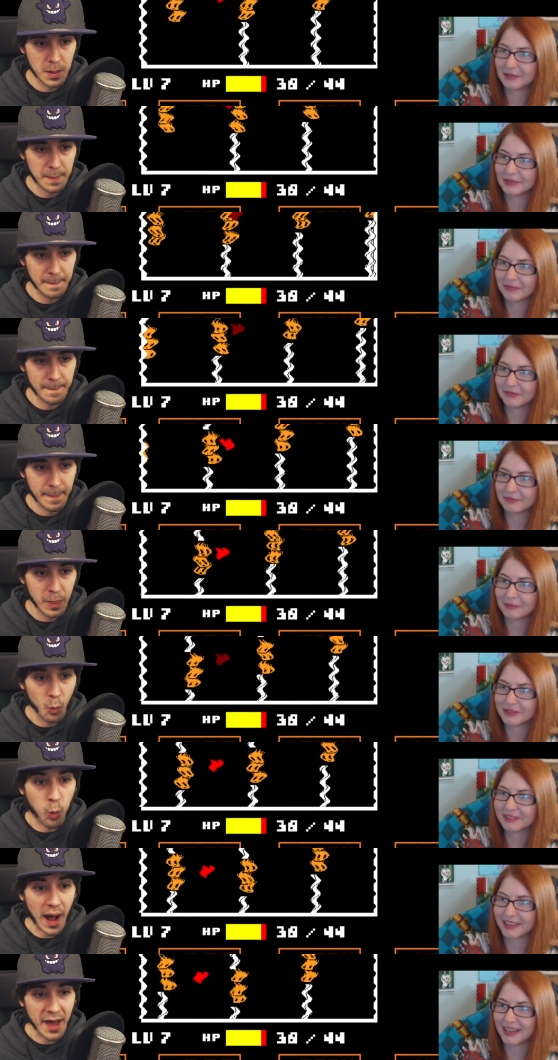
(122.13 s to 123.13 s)
Speaker 1: What the
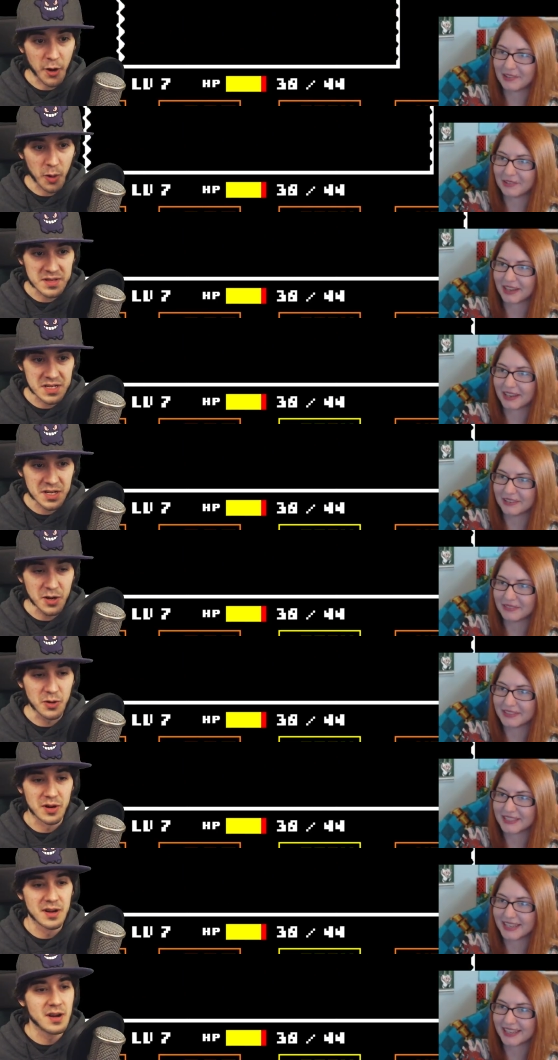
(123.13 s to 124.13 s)
I don't know what to
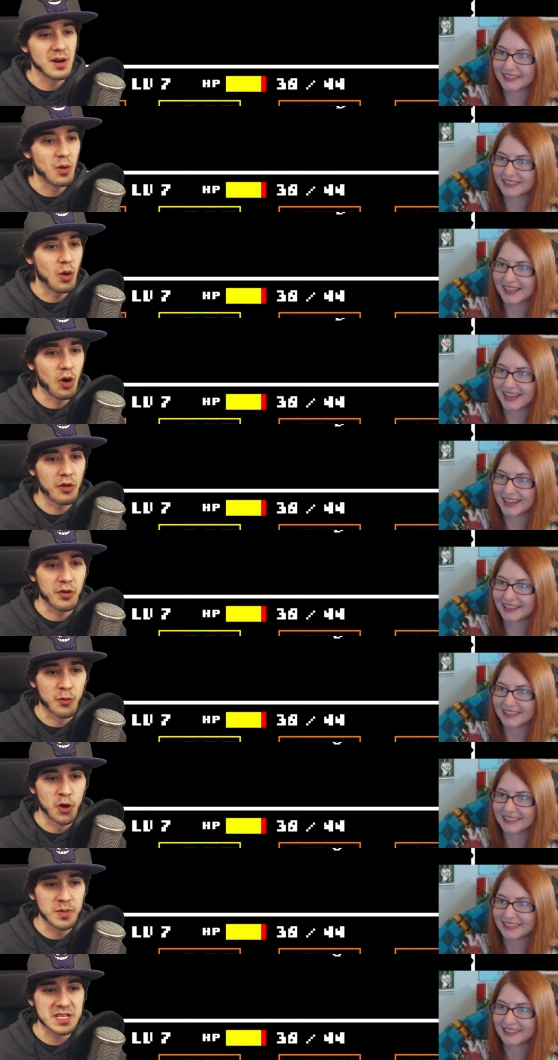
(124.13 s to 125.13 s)
do. Attack is that? The
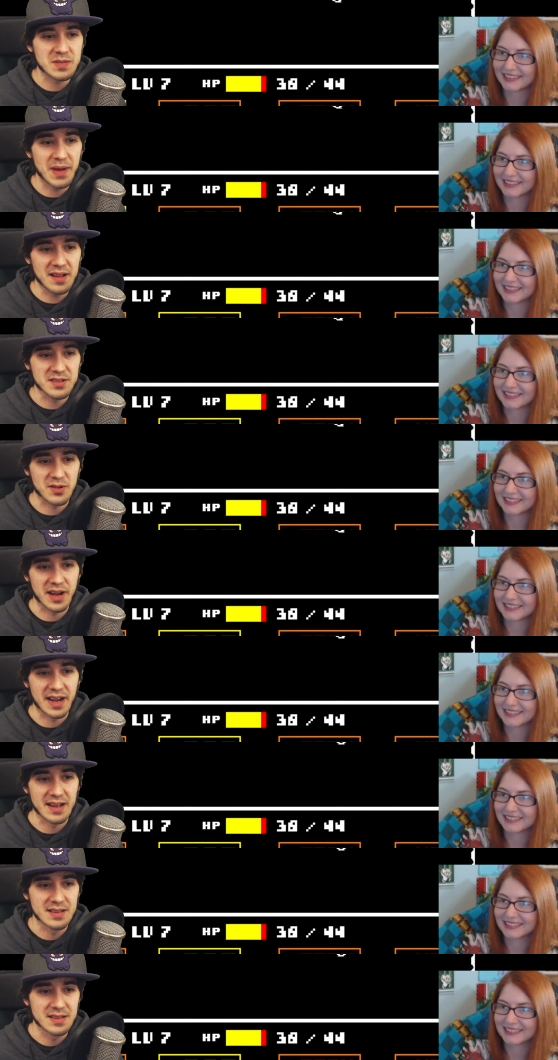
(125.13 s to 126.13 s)
room is
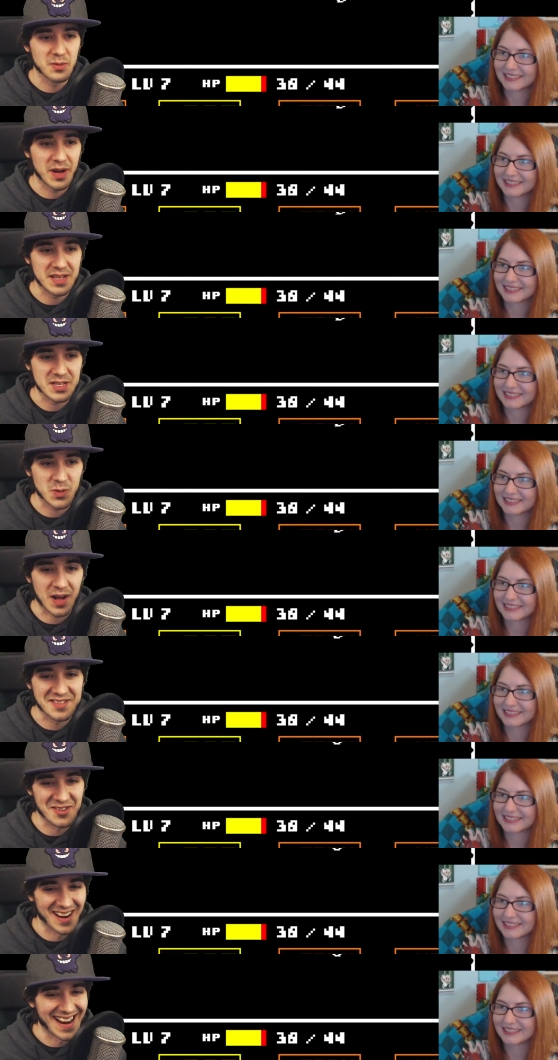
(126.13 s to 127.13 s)
sweltering. Wait,
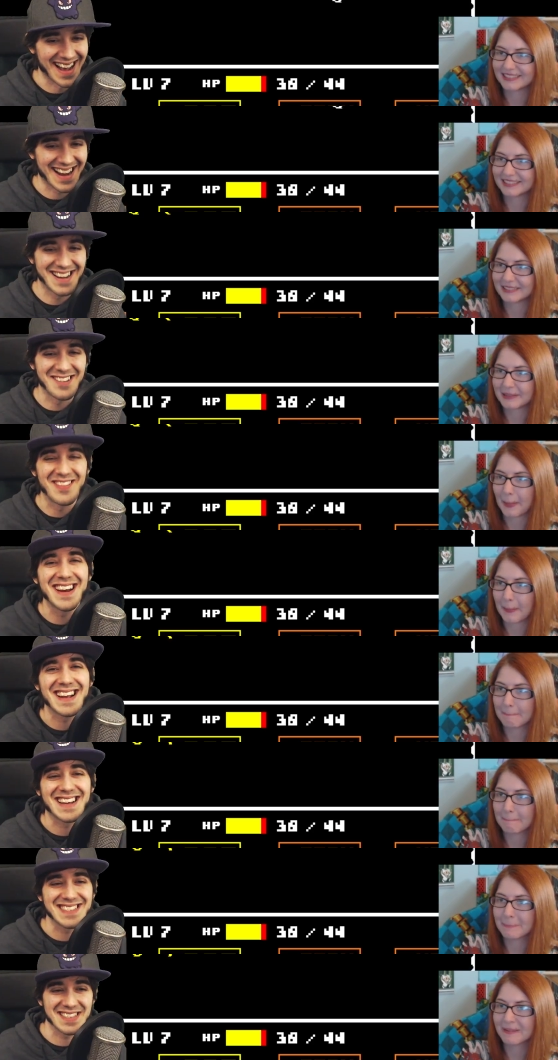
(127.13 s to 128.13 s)
sweltering. I couldn't read
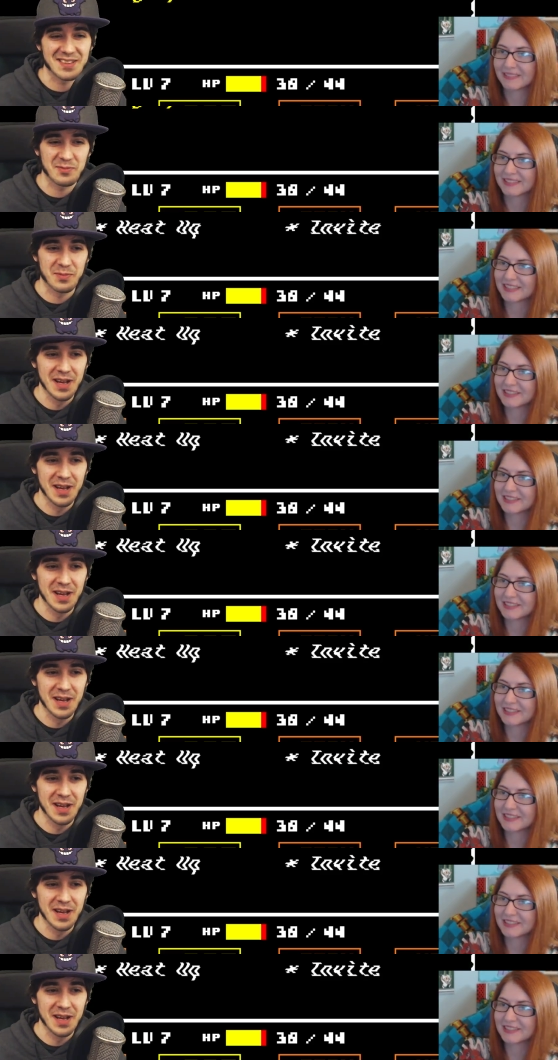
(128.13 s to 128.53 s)
it because of the...